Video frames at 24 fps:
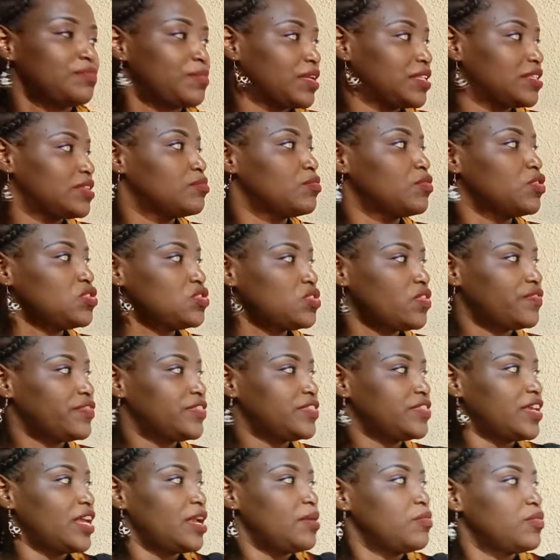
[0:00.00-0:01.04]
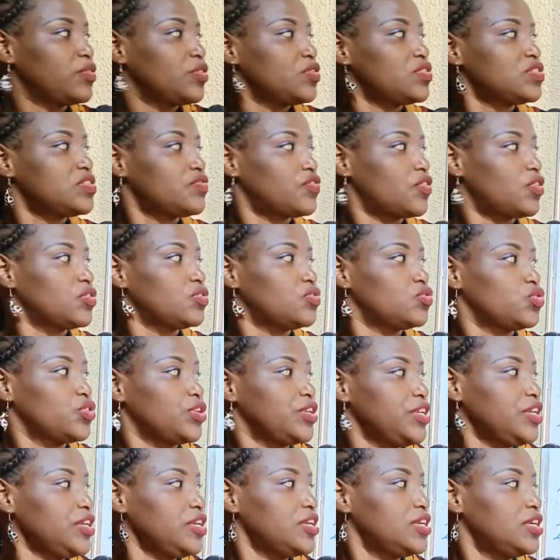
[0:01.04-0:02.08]
but most of the time we use for to
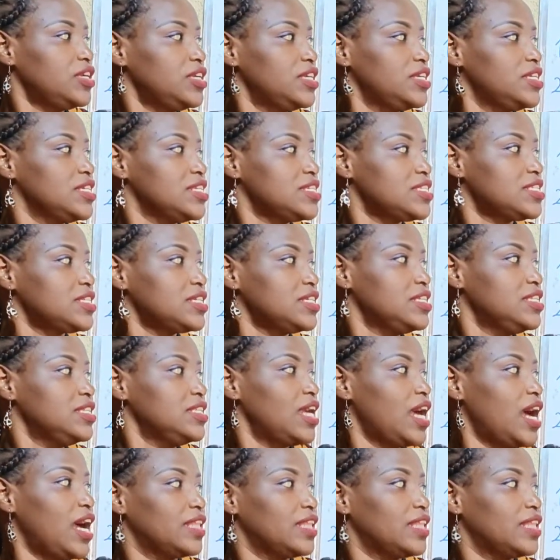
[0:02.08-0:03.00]
hear, listen,